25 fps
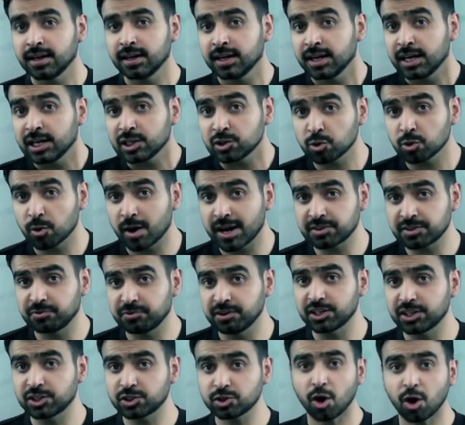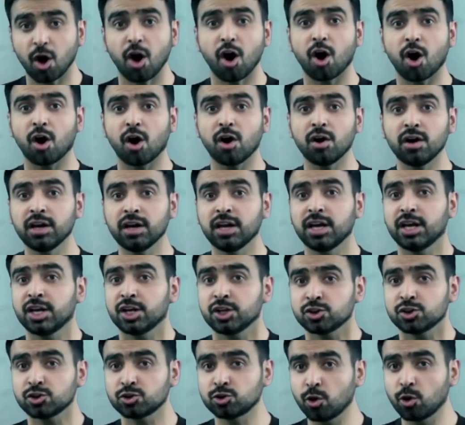So as we saw,
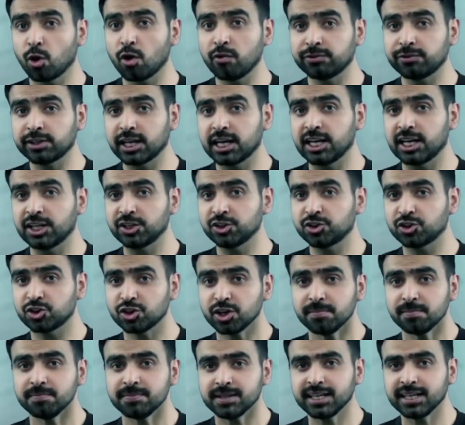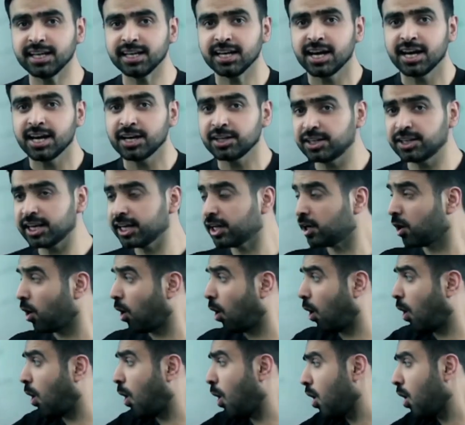stove, grill and chimney tick
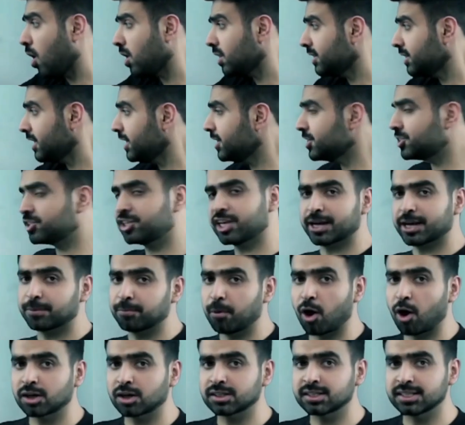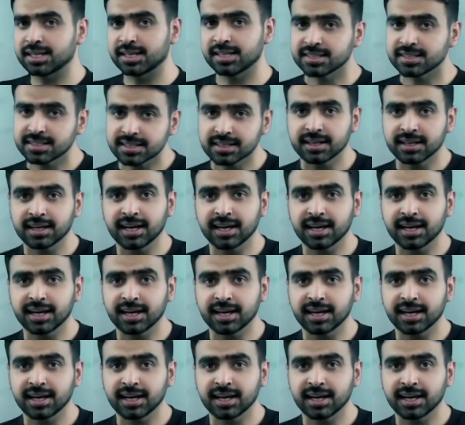all these checkboxes